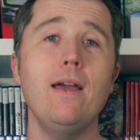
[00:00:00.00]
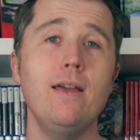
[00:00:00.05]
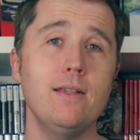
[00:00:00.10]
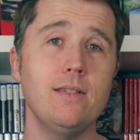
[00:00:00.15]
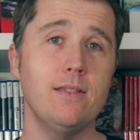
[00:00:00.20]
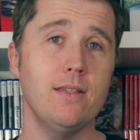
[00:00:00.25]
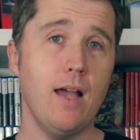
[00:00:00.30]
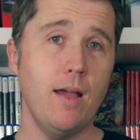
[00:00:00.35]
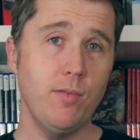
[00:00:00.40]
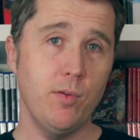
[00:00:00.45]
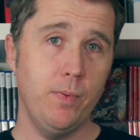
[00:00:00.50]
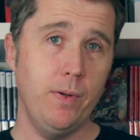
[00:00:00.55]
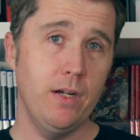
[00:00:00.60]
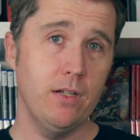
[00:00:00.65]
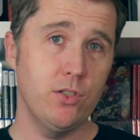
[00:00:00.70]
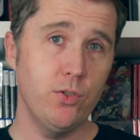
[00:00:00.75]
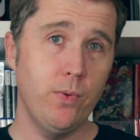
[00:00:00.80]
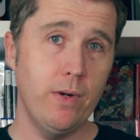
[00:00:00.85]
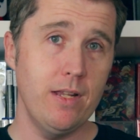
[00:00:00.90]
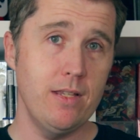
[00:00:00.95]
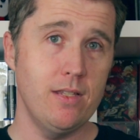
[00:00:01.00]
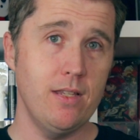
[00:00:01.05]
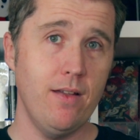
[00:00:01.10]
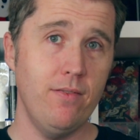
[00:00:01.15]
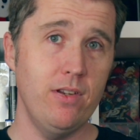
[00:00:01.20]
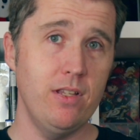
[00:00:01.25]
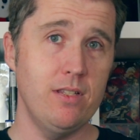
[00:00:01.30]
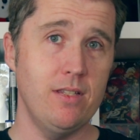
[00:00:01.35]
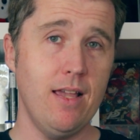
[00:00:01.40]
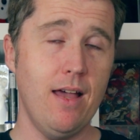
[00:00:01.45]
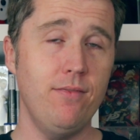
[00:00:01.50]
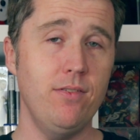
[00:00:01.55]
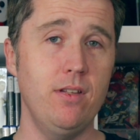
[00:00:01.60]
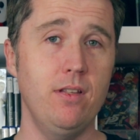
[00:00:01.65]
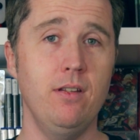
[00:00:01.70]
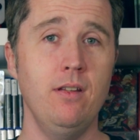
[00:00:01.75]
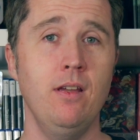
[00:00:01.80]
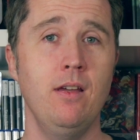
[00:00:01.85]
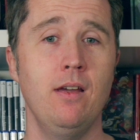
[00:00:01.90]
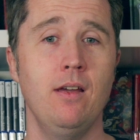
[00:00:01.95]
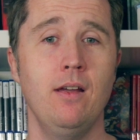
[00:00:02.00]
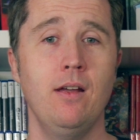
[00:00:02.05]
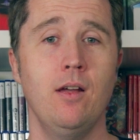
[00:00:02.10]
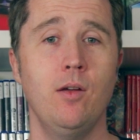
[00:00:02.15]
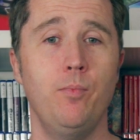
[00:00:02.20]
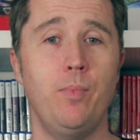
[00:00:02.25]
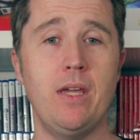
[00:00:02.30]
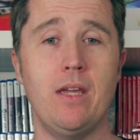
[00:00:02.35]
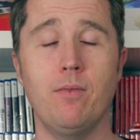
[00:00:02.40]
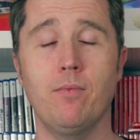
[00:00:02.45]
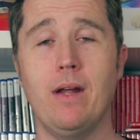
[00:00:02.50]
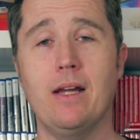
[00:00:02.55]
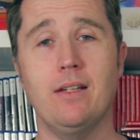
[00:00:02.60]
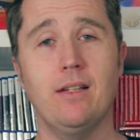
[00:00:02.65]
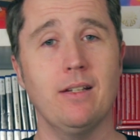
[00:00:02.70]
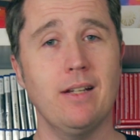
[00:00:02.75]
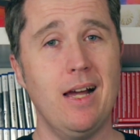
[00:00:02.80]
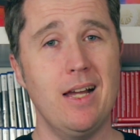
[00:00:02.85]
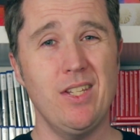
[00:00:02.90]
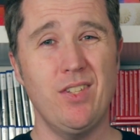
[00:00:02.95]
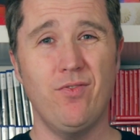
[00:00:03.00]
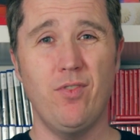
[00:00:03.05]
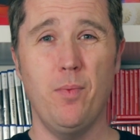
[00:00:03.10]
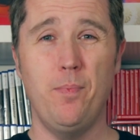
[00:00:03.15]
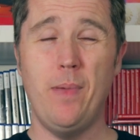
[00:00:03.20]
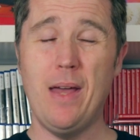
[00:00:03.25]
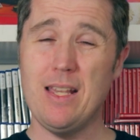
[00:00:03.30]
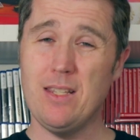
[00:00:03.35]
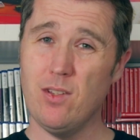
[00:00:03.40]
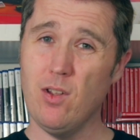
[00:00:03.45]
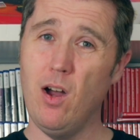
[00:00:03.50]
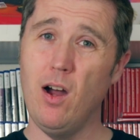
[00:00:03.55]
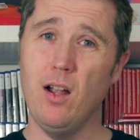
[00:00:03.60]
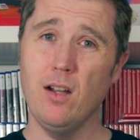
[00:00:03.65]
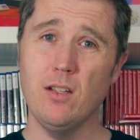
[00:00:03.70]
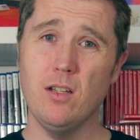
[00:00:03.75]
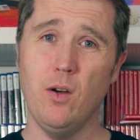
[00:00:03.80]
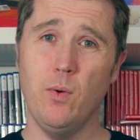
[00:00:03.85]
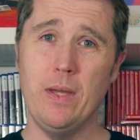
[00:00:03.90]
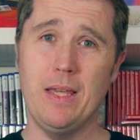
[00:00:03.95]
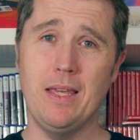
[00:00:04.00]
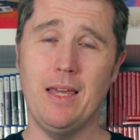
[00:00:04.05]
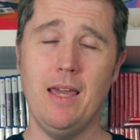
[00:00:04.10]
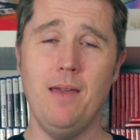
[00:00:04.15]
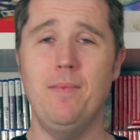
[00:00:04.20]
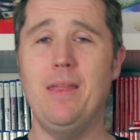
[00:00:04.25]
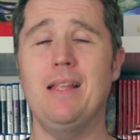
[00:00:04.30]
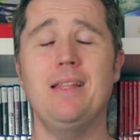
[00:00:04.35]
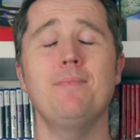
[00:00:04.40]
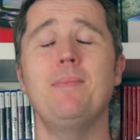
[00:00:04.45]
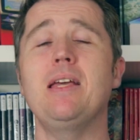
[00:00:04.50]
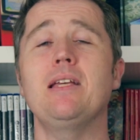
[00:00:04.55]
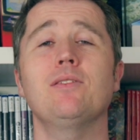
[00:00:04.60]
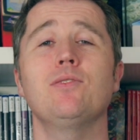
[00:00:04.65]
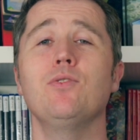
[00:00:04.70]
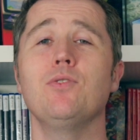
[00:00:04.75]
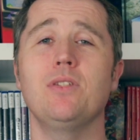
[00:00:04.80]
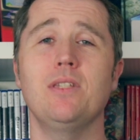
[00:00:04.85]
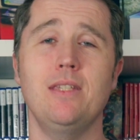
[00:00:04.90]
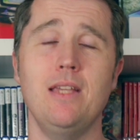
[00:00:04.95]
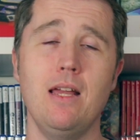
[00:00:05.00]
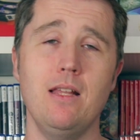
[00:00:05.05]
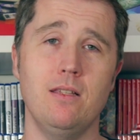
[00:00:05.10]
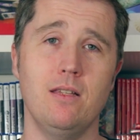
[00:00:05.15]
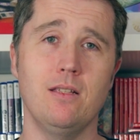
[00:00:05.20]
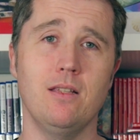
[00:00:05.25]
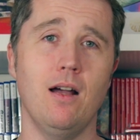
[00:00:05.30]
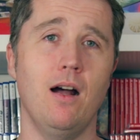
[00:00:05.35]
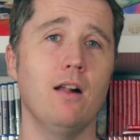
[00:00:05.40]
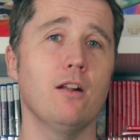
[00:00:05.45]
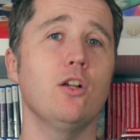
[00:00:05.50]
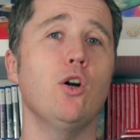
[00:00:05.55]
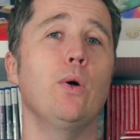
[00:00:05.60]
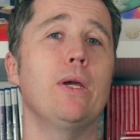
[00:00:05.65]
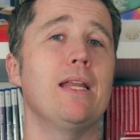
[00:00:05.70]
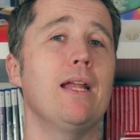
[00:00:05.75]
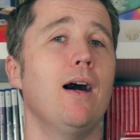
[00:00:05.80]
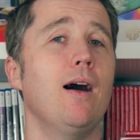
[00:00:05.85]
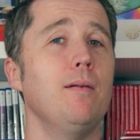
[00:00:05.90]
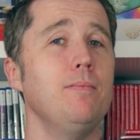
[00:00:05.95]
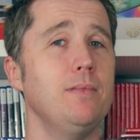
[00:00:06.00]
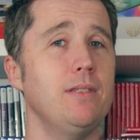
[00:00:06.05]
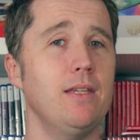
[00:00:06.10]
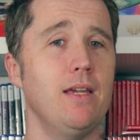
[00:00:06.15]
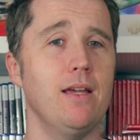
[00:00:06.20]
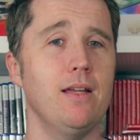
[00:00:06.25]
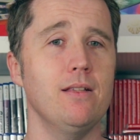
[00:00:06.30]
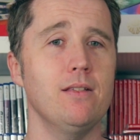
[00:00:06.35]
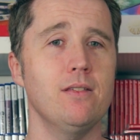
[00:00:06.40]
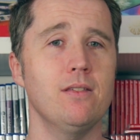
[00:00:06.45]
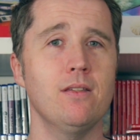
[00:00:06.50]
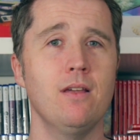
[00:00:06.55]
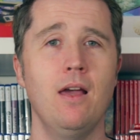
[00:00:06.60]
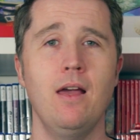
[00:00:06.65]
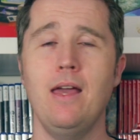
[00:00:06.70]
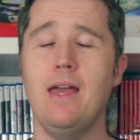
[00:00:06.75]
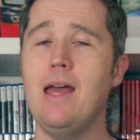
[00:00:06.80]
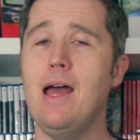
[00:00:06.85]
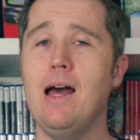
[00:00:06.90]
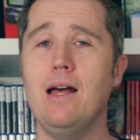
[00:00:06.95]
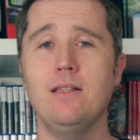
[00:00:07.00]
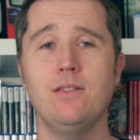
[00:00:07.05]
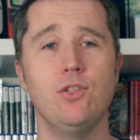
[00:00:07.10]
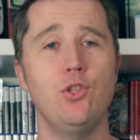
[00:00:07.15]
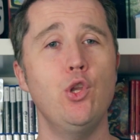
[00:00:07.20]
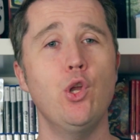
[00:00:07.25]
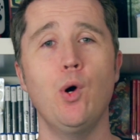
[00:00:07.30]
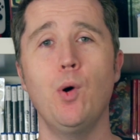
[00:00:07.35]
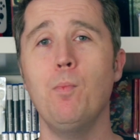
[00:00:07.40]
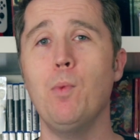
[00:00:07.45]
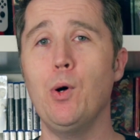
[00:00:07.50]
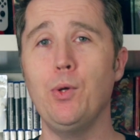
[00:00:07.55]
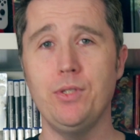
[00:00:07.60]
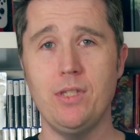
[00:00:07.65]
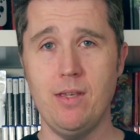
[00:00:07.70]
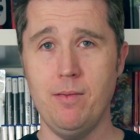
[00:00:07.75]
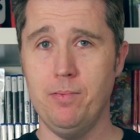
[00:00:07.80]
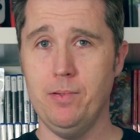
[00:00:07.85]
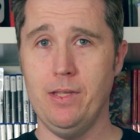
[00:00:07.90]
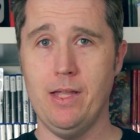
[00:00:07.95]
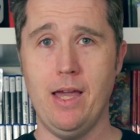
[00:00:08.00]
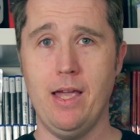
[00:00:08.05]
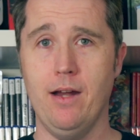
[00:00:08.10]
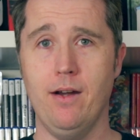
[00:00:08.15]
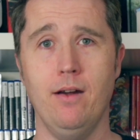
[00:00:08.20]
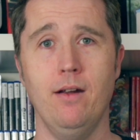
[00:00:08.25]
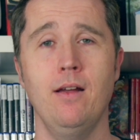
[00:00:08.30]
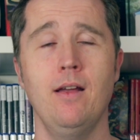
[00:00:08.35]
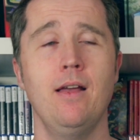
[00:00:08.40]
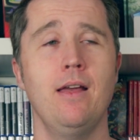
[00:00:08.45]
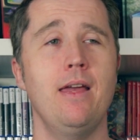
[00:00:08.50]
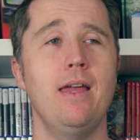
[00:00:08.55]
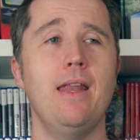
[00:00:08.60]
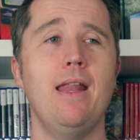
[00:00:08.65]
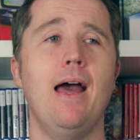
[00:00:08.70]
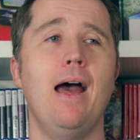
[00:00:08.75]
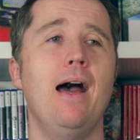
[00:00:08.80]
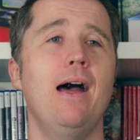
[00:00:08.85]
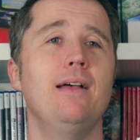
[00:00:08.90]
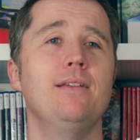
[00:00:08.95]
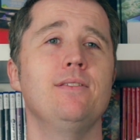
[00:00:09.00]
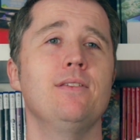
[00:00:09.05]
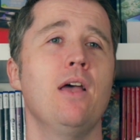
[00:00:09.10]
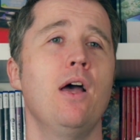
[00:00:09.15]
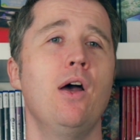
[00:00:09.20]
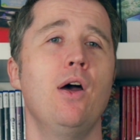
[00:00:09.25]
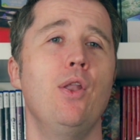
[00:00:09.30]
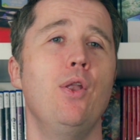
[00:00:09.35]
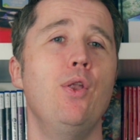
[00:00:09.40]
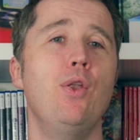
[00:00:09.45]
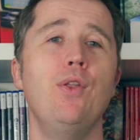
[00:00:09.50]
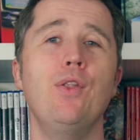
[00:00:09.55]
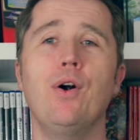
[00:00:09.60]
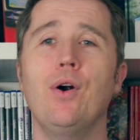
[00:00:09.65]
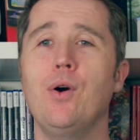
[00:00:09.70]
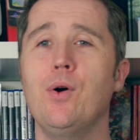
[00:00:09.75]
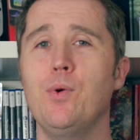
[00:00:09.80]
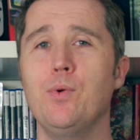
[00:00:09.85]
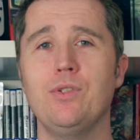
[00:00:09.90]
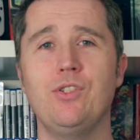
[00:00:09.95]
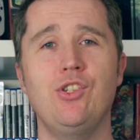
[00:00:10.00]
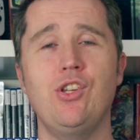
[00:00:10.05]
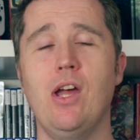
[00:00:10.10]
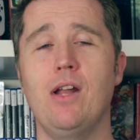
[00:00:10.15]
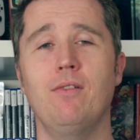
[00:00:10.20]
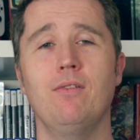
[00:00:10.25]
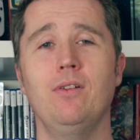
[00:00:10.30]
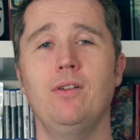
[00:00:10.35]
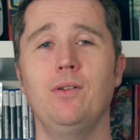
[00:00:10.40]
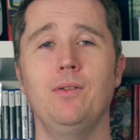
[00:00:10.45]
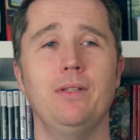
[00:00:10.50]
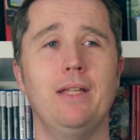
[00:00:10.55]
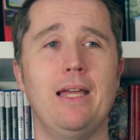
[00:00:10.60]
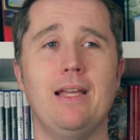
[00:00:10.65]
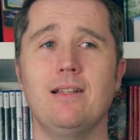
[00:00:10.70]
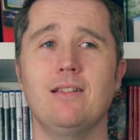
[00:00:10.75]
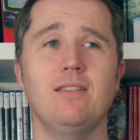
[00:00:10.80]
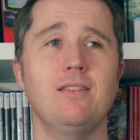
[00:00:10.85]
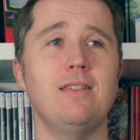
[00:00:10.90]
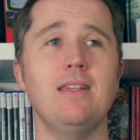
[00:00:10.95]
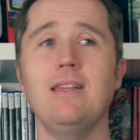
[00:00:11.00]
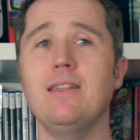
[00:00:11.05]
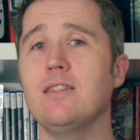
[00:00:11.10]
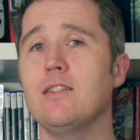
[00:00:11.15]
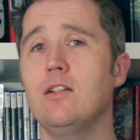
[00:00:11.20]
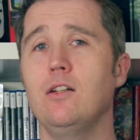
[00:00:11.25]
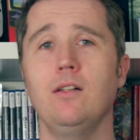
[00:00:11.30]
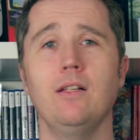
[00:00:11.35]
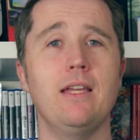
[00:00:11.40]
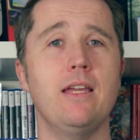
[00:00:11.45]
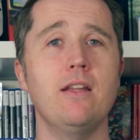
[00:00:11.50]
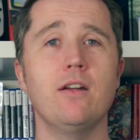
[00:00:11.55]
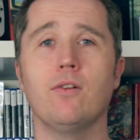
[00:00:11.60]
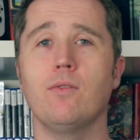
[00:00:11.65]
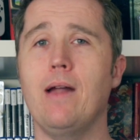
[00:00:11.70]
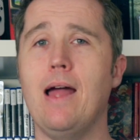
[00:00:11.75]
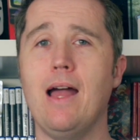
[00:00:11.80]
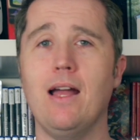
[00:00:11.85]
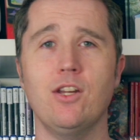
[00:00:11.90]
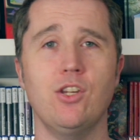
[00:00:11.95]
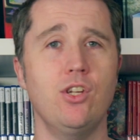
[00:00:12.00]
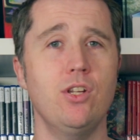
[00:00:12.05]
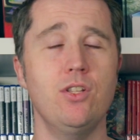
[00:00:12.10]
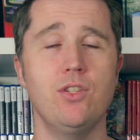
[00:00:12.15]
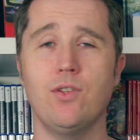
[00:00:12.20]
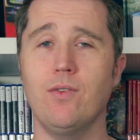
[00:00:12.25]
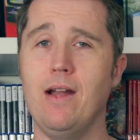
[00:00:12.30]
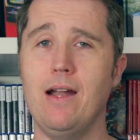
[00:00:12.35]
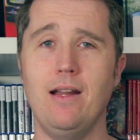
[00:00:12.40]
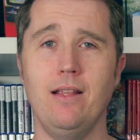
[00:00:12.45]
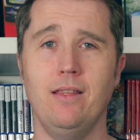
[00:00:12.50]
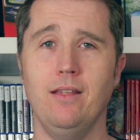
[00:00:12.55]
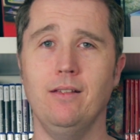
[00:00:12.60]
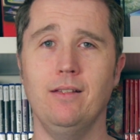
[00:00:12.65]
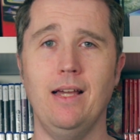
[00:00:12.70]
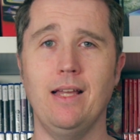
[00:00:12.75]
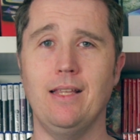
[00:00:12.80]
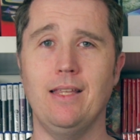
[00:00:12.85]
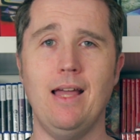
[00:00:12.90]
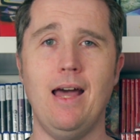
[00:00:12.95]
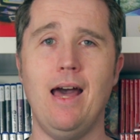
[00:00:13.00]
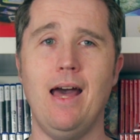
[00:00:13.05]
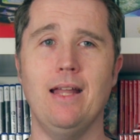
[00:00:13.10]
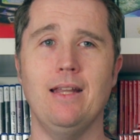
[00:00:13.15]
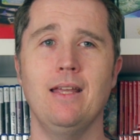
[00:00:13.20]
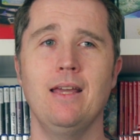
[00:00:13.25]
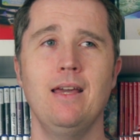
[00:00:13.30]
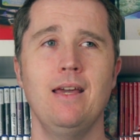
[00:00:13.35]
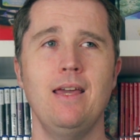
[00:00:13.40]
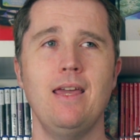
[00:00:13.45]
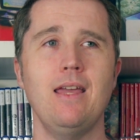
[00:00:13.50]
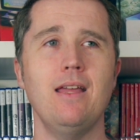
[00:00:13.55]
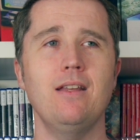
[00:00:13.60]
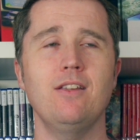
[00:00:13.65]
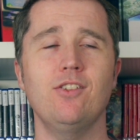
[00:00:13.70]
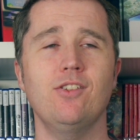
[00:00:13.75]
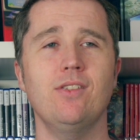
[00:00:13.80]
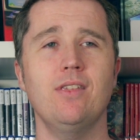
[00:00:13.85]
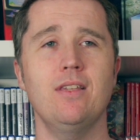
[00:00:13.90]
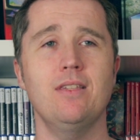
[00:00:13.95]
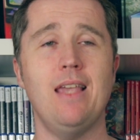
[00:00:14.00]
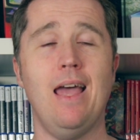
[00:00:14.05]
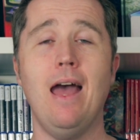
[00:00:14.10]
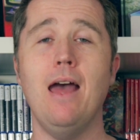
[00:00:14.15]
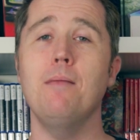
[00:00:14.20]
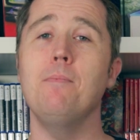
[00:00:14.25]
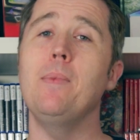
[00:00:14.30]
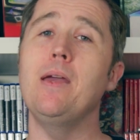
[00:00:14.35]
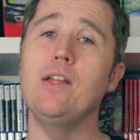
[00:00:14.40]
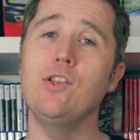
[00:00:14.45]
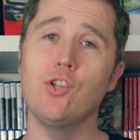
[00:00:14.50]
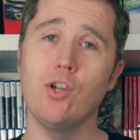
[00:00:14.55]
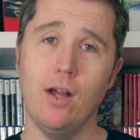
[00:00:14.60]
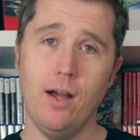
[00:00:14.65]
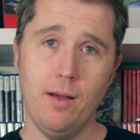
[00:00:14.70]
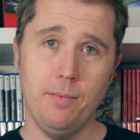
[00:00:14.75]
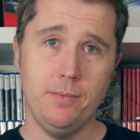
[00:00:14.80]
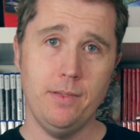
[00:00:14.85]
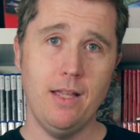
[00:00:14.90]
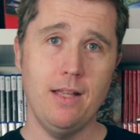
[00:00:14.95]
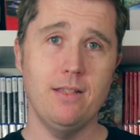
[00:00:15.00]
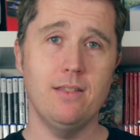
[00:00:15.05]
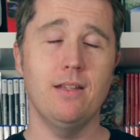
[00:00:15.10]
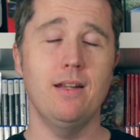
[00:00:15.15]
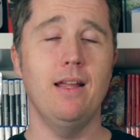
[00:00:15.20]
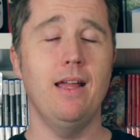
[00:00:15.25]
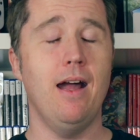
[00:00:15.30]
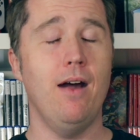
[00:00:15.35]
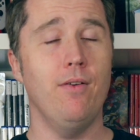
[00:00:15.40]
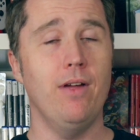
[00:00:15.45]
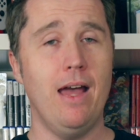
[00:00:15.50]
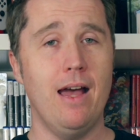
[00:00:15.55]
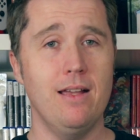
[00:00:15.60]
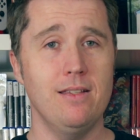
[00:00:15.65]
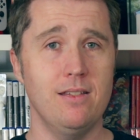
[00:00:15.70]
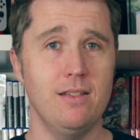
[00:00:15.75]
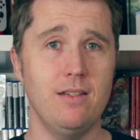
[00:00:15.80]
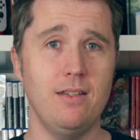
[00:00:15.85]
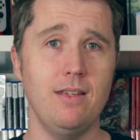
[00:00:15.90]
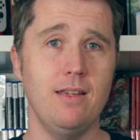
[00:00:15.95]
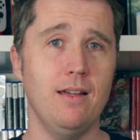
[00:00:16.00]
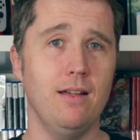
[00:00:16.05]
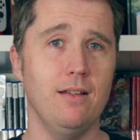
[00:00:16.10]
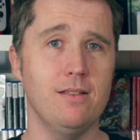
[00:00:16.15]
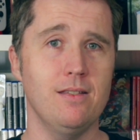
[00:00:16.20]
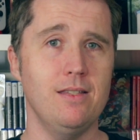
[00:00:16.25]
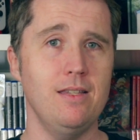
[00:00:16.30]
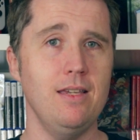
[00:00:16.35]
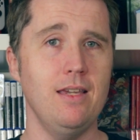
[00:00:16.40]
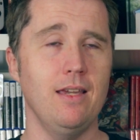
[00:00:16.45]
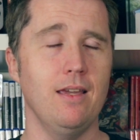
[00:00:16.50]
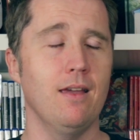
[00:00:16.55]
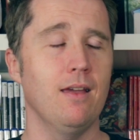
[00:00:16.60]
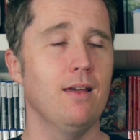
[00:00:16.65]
is Cyberpunk 2077 being recognized for best ongoing game? That makes no sense. It's ongoing updates. It has no multiplayer. It has no general like seasonal interactions or anything like that. It just has had major updates and now it has a DLC.